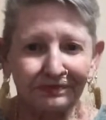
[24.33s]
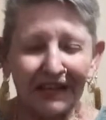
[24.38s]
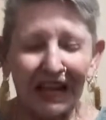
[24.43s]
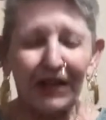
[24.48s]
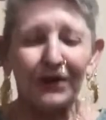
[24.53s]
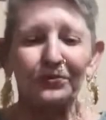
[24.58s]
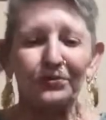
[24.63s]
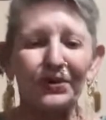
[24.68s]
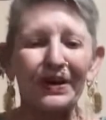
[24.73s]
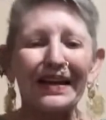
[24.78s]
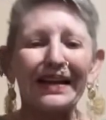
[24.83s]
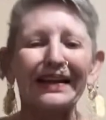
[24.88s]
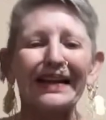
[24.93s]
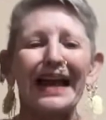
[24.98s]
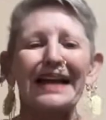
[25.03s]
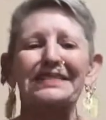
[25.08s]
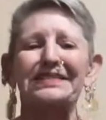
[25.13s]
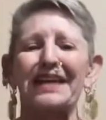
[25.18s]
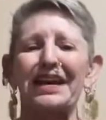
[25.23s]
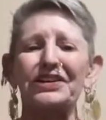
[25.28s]
In
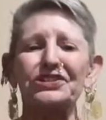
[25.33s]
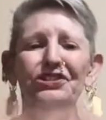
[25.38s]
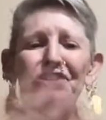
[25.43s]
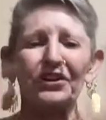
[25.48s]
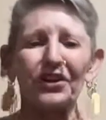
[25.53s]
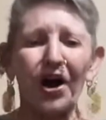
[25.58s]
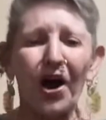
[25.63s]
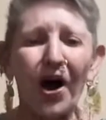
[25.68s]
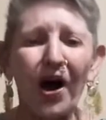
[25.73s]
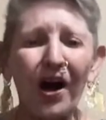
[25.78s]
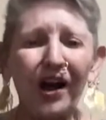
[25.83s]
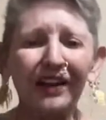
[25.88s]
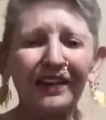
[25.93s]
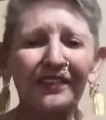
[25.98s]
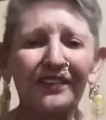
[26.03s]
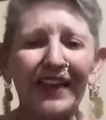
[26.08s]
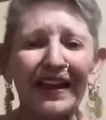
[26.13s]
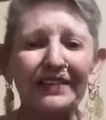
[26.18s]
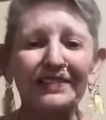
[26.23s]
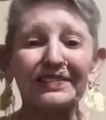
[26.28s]
realization, all
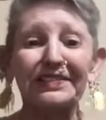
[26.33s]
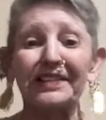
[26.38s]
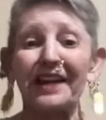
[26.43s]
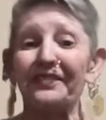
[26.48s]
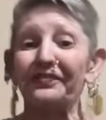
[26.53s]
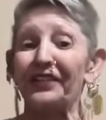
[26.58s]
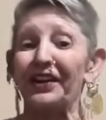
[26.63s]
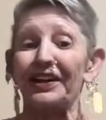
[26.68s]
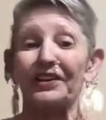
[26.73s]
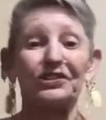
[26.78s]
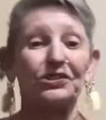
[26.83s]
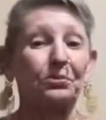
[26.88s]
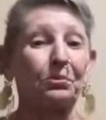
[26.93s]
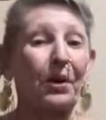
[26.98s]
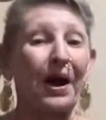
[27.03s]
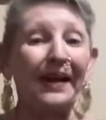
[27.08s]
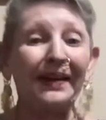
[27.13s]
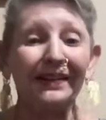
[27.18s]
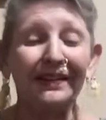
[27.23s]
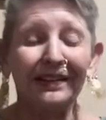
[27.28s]
of that stuff gets
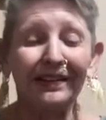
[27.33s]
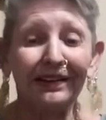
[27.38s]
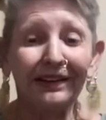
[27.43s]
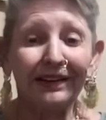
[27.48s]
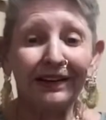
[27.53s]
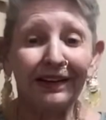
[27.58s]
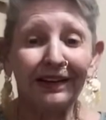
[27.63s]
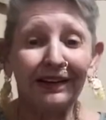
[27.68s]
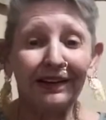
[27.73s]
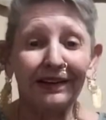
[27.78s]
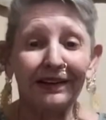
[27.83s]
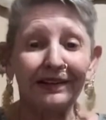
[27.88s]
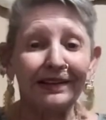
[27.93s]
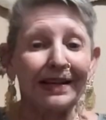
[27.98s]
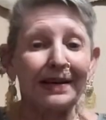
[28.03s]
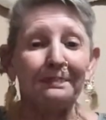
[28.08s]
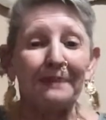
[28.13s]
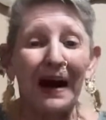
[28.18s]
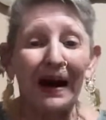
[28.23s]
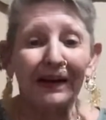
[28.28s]
what?
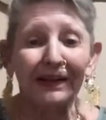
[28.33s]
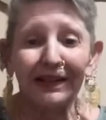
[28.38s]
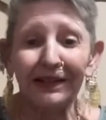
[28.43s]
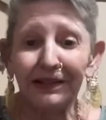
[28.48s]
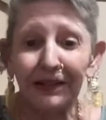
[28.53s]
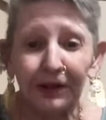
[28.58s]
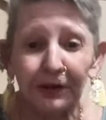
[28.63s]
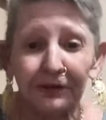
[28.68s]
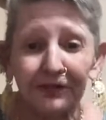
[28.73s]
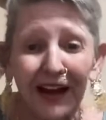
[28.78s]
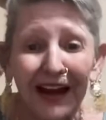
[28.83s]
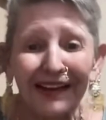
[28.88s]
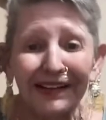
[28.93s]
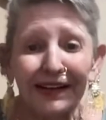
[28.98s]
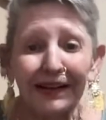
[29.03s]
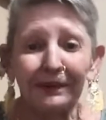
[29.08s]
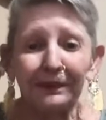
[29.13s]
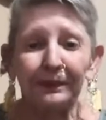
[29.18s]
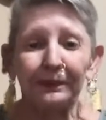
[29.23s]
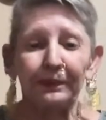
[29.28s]
Nibbana,
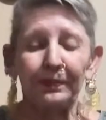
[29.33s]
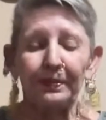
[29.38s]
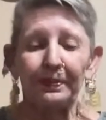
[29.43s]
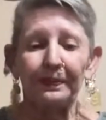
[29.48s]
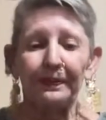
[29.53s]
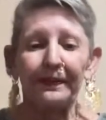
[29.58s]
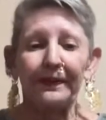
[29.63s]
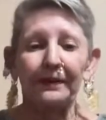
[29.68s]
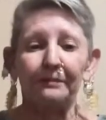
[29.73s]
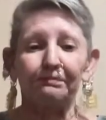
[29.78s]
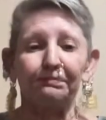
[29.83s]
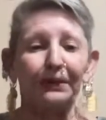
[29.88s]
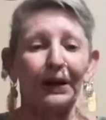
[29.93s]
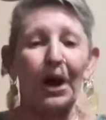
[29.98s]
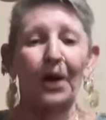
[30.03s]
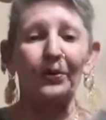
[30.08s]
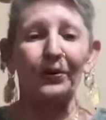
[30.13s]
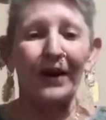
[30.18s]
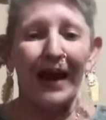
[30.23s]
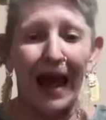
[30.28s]
nirvana
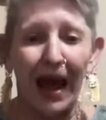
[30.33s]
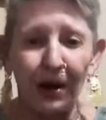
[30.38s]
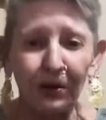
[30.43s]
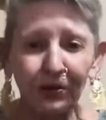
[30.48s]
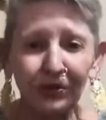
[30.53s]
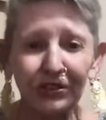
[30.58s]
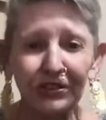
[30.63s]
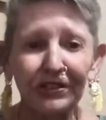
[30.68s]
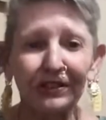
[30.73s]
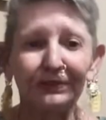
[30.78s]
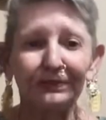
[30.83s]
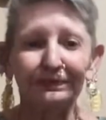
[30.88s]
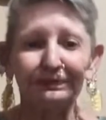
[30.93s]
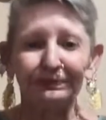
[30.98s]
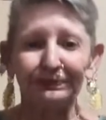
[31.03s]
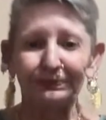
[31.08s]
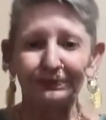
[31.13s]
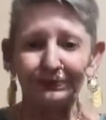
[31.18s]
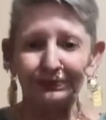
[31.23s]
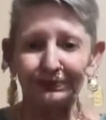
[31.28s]
blown out.
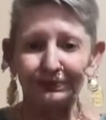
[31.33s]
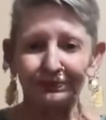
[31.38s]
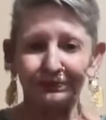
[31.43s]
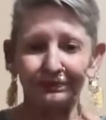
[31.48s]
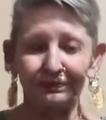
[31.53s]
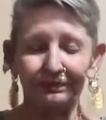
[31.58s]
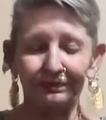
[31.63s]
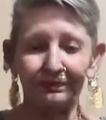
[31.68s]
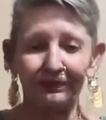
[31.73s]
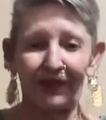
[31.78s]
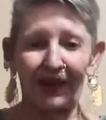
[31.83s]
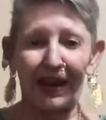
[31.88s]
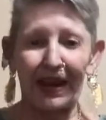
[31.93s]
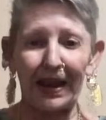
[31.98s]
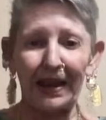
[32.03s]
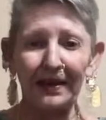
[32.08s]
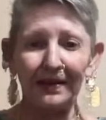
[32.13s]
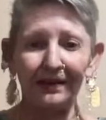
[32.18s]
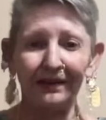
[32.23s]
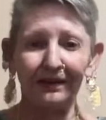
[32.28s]

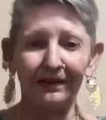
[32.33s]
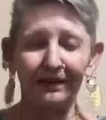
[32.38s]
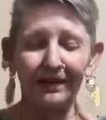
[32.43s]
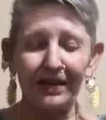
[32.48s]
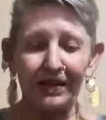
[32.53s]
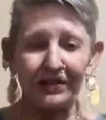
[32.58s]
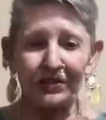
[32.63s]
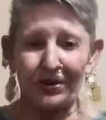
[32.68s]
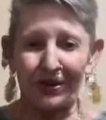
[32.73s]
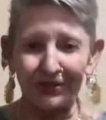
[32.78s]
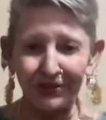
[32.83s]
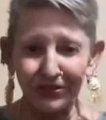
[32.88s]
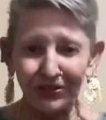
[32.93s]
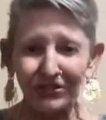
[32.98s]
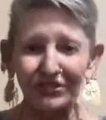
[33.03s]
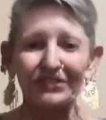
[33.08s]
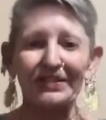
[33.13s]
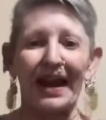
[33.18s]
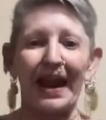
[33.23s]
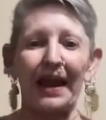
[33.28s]
Okay? You
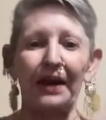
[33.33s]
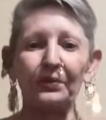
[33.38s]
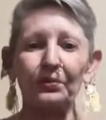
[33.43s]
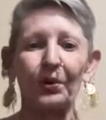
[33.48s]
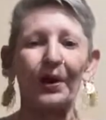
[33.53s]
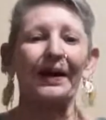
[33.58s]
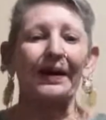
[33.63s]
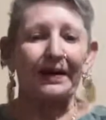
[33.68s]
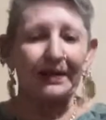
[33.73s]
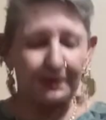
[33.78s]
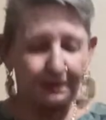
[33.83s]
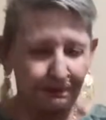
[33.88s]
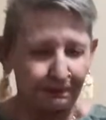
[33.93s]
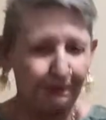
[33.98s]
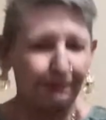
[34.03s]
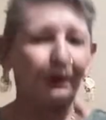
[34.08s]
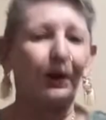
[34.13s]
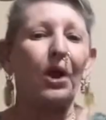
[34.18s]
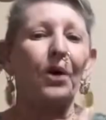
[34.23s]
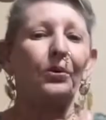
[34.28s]
understand what
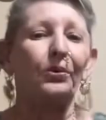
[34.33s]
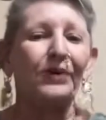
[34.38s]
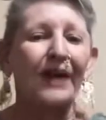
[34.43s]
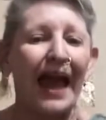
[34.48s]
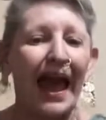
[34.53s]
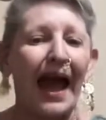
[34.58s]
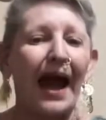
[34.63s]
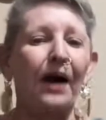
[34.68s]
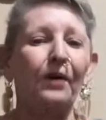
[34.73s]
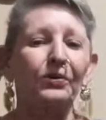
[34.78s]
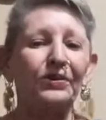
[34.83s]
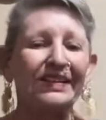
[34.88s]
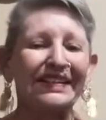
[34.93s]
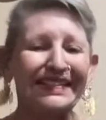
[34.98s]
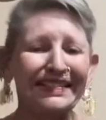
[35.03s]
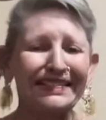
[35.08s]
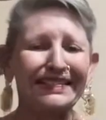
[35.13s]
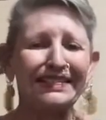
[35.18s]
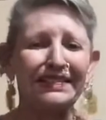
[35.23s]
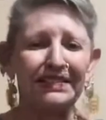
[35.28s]
it blown out
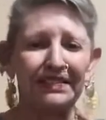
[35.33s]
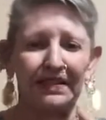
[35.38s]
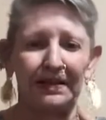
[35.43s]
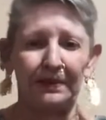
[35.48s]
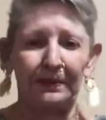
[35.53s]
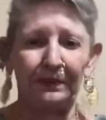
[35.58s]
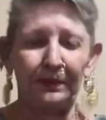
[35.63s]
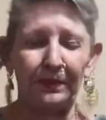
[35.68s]
is?